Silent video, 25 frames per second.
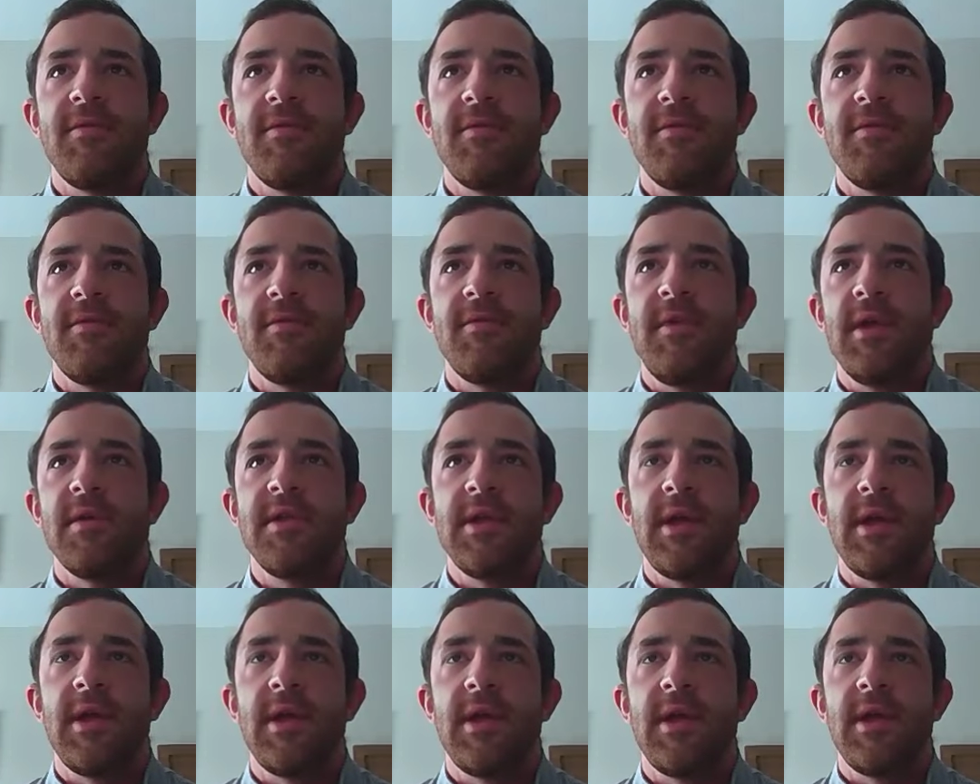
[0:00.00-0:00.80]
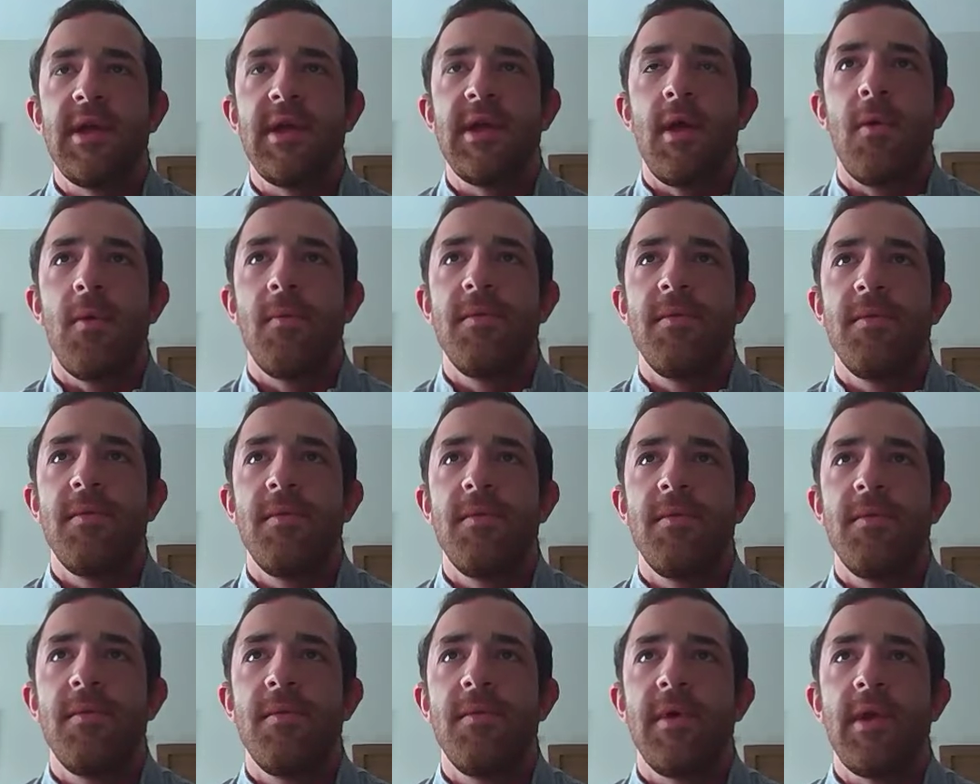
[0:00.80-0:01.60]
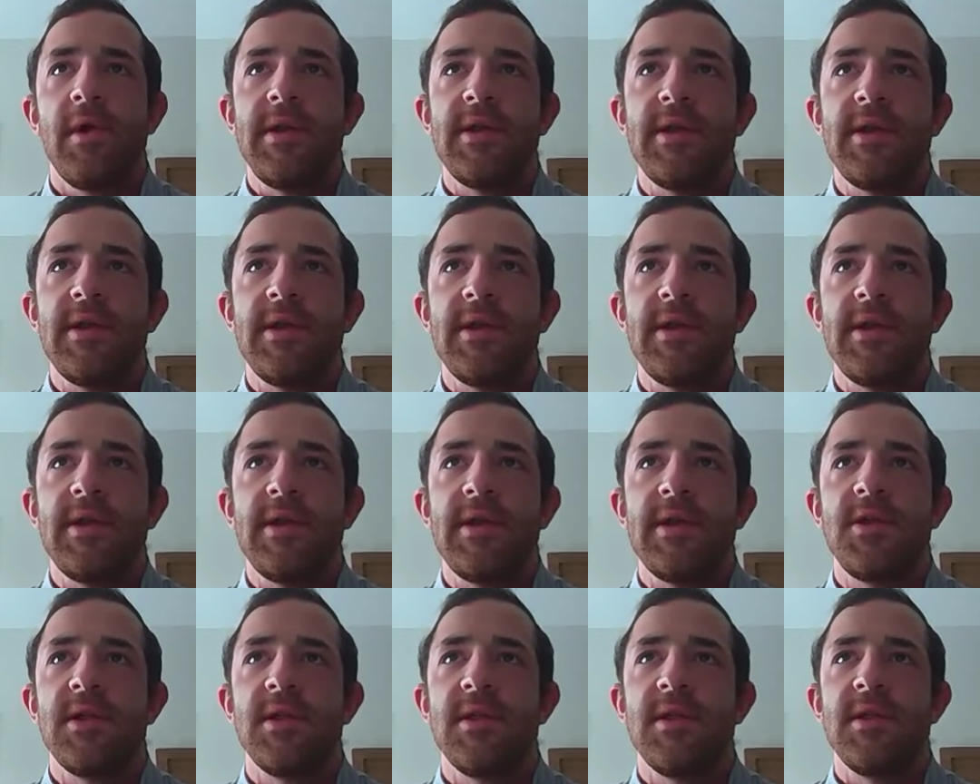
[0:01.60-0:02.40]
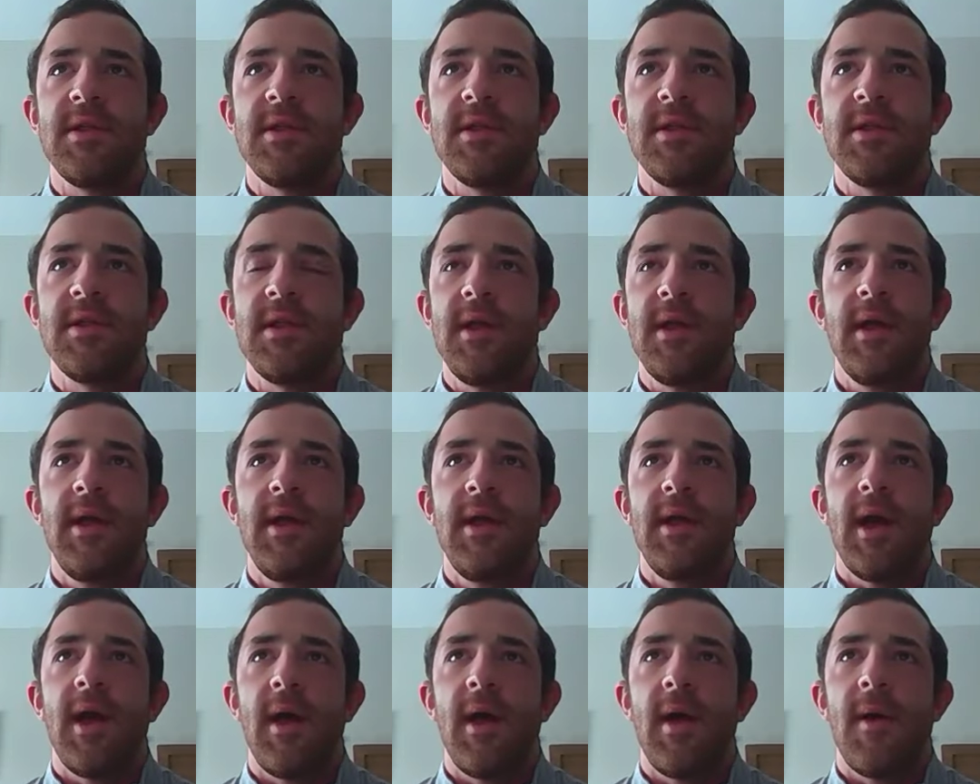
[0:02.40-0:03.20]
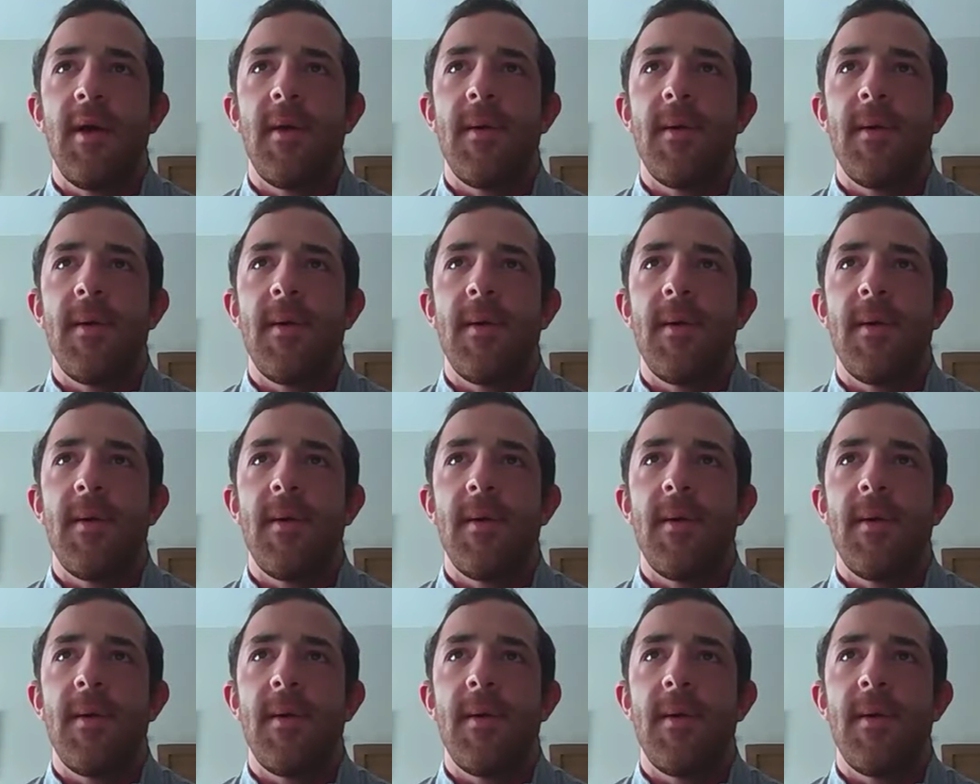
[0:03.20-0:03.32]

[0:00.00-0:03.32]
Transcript: it was a few years ago during R&D discussions that